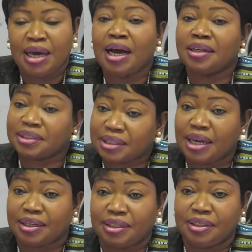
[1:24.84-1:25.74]
and
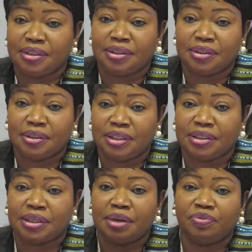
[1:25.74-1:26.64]
sadly, this
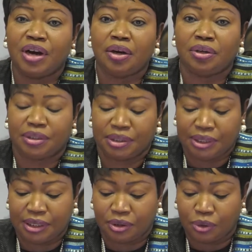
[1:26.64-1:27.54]
same violence
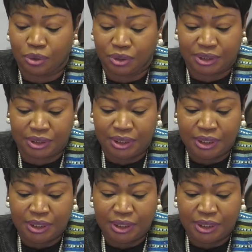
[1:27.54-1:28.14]
that cause